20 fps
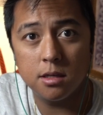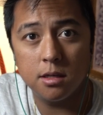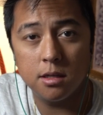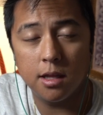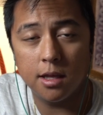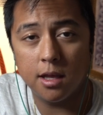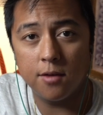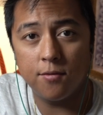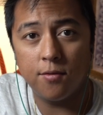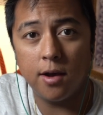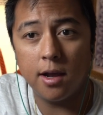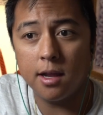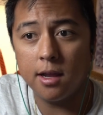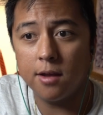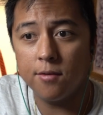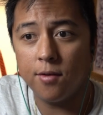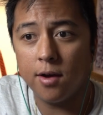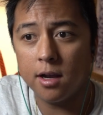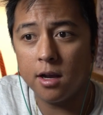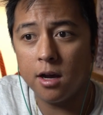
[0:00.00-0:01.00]
Like if
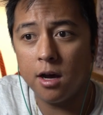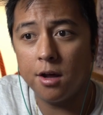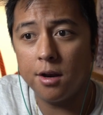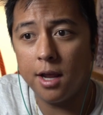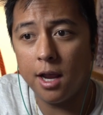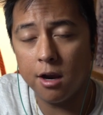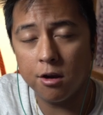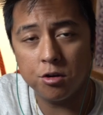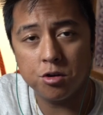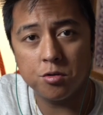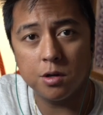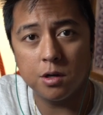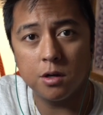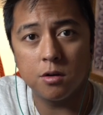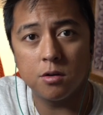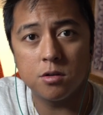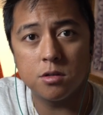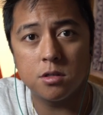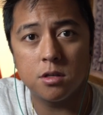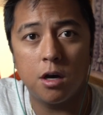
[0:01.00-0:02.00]
I got hair
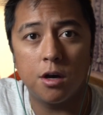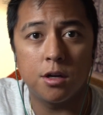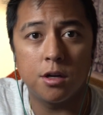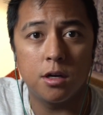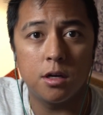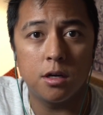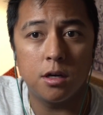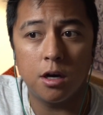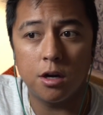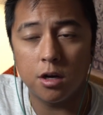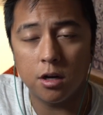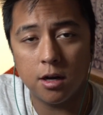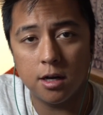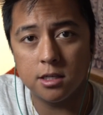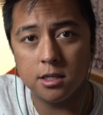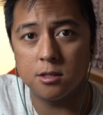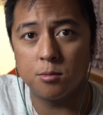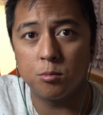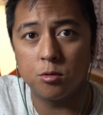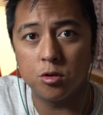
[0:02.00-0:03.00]
triggers on a
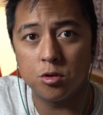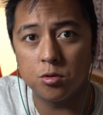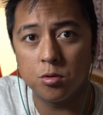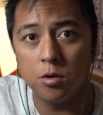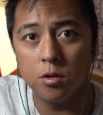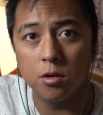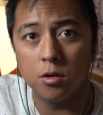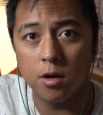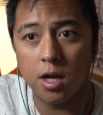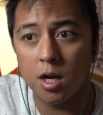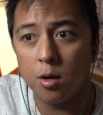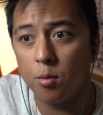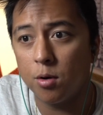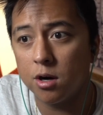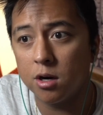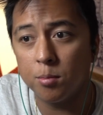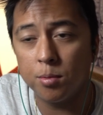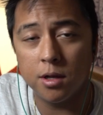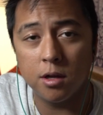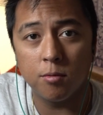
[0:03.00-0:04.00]
custom controller and I wanted
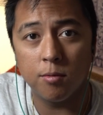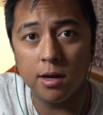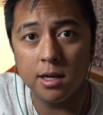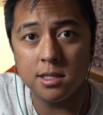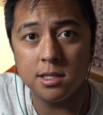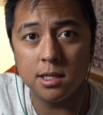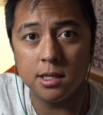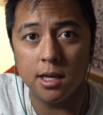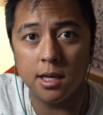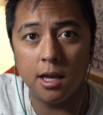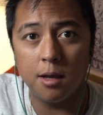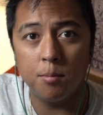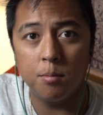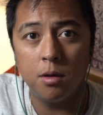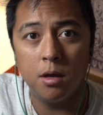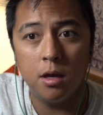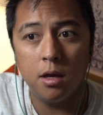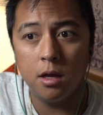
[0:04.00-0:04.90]
to play a racing game,